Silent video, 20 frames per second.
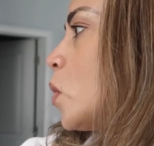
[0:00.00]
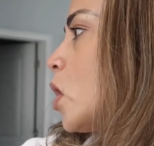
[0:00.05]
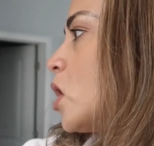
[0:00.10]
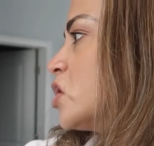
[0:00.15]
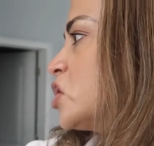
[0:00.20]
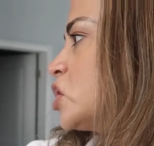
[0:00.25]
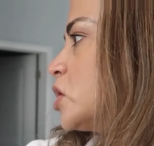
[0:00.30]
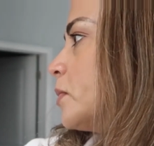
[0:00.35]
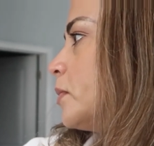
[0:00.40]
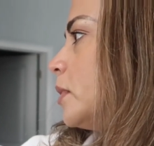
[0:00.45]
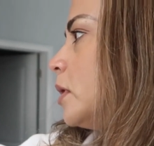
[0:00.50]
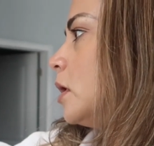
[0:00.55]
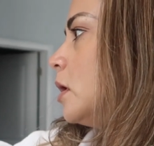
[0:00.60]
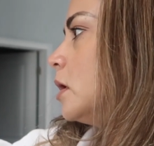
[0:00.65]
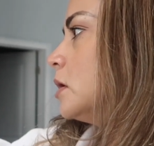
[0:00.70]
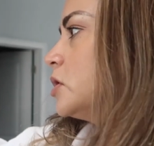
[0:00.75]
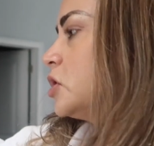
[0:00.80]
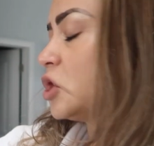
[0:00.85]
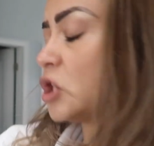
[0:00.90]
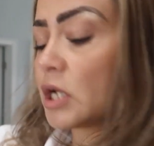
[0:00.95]

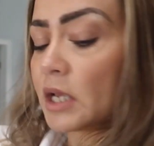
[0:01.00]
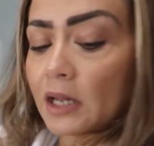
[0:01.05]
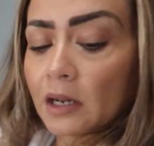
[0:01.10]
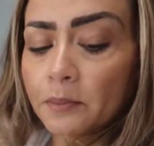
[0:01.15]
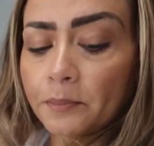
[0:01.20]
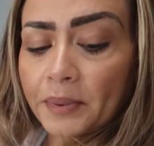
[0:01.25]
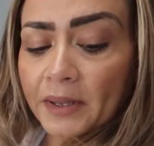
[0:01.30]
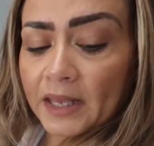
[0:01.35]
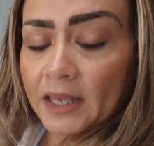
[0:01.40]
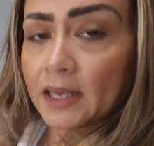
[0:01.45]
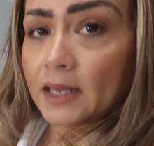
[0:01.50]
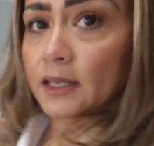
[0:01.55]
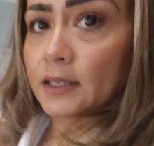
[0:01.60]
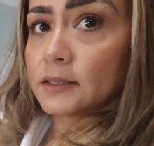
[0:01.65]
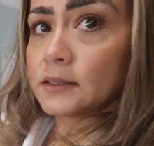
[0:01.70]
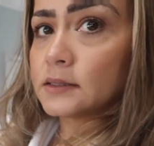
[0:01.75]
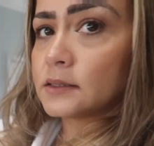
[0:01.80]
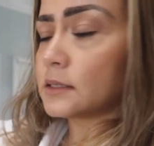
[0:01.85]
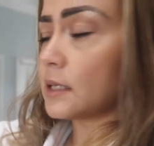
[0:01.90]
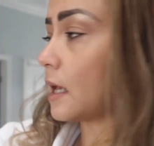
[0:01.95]
washable gel
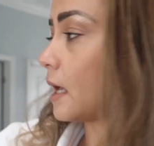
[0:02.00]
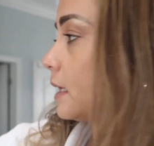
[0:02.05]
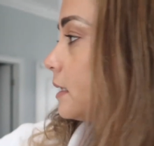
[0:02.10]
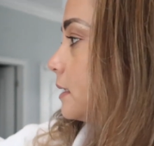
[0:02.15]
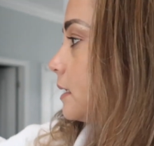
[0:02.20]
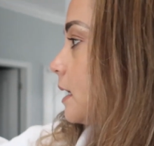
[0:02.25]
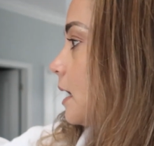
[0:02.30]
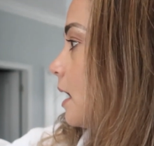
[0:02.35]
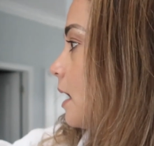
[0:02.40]
pens, and they